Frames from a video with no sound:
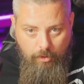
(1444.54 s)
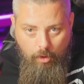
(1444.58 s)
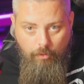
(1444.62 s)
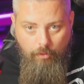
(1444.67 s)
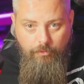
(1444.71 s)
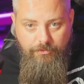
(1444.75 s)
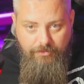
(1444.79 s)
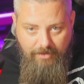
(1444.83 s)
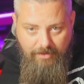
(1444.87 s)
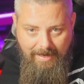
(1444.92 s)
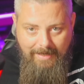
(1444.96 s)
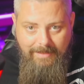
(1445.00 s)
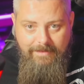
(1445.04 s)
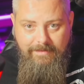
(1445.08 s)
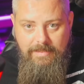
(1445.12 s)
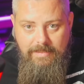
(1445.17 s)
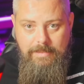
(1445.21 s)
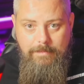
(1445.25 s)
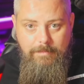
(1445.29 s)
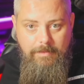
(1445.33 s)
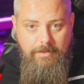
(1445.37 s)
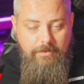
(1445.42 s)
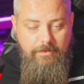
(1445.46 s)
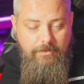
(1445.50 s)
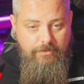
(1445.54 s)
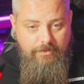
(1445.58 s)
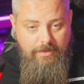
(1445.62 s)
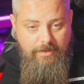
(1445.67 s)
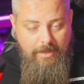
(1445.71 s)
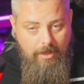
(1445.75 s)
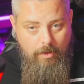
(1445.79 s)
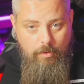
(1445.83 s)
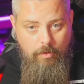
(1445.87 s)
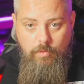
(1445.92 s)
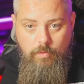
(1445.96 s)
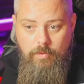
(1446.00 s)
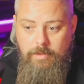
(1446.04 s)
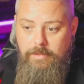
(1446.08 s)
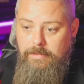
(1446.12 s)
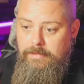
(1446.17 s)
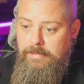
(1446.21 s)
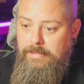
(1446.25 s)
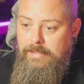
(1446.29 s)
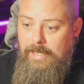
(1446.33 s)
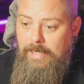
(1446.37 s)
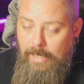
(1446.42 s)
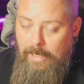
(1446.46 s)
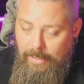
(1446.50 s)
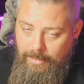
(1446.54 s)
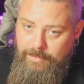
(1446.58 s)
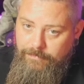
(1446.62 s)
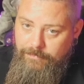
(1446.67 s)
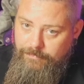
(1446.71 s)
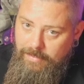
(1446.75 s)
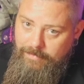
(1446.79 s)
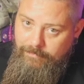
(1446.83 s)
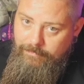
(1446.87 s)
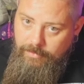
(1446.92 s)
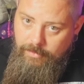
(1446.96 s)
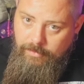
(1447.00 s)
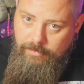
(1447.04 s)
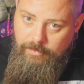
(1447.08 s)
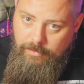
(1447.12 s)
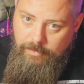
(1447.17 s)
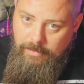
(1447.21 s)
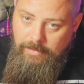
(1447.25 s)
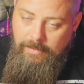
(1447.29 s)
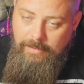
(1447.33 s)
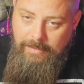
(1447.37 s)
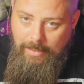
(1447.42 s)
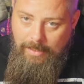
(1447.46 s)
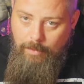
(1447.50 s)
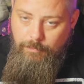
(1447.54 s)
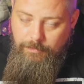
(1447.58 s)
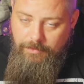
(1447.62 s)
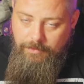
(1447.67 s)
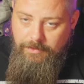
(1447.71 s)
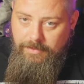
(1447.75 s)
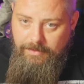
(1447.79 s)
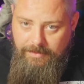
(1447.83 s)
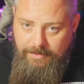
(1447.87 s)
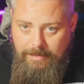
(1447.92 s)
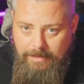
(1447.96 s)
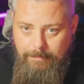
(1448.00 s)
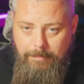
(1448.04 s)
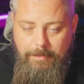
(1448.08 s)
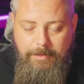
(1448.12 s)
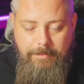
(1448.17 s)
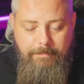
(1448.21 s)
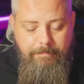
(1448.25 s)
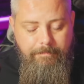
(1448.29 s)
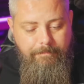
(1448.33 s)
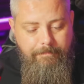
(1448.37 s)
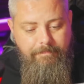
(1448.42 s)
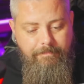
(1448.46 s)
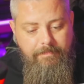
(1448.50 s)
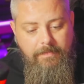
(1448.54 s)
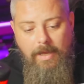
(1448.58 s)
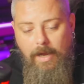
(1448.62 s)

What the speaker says: to contact demons. Now, I have never encountered a demon.